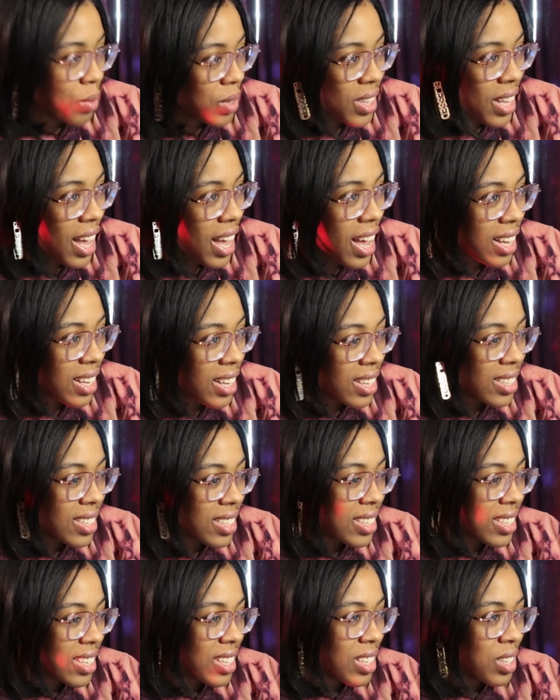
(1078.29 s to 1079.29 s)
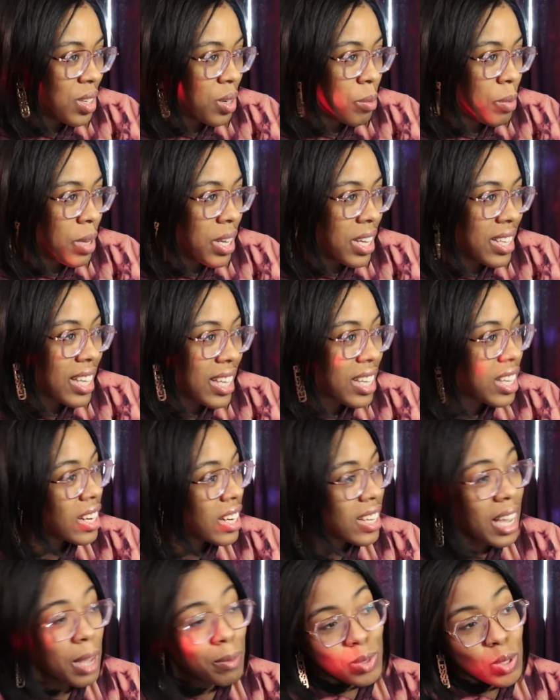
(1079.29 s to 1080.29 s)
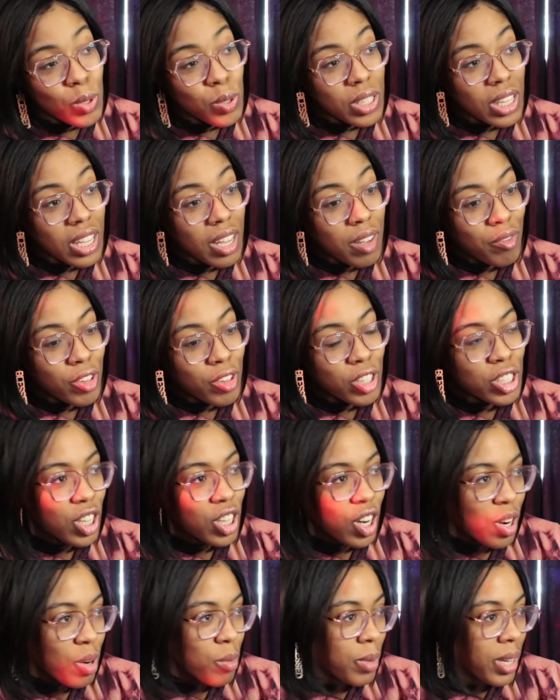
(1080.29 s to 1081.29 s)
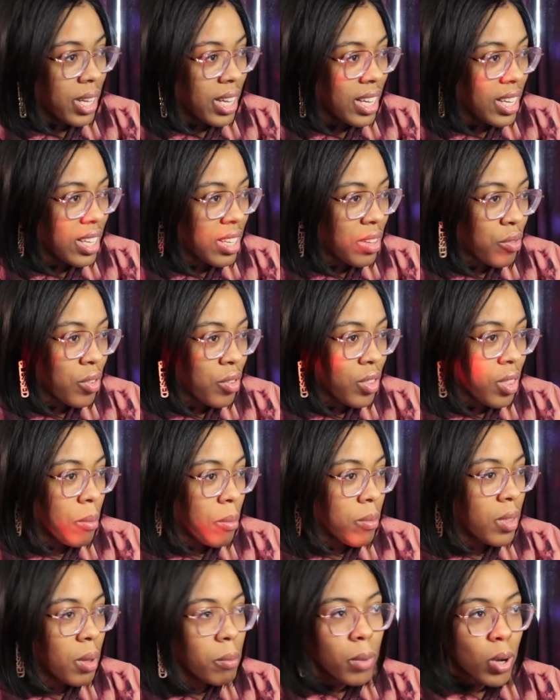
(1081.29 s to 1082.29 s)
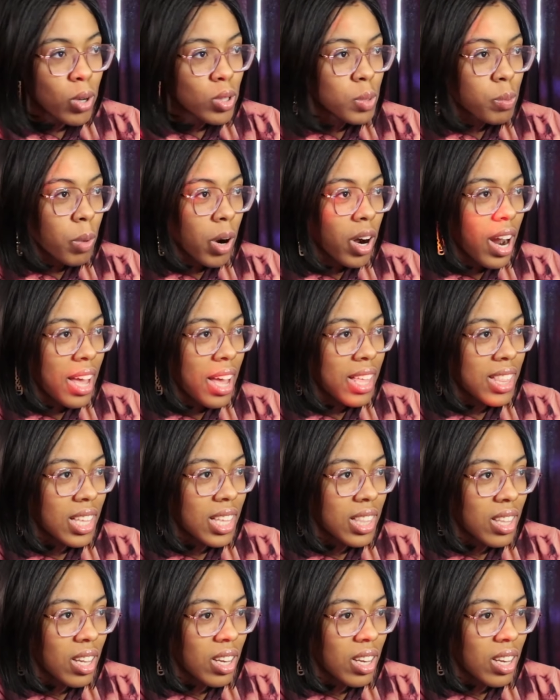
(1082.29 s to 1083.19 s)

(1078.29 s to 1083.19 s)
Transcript: that a little bit. They could have kept using it for sure, but for the most part, I think they